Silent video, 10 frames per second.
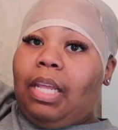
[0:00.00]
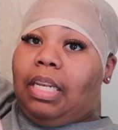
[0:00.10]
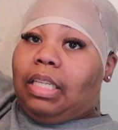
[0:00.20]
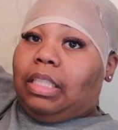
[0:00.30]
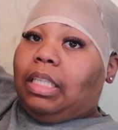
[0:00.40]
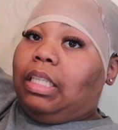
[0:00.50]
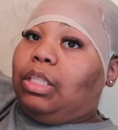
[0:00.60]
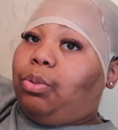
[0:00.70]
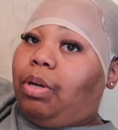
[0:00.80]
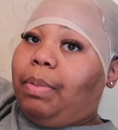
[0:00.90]
This is
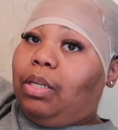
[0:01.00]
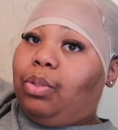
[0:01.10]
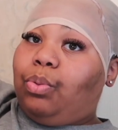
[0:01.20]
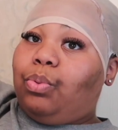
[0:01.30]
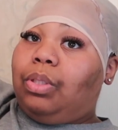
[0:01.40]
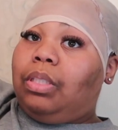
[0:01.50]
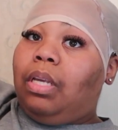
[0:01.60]
3 bundles.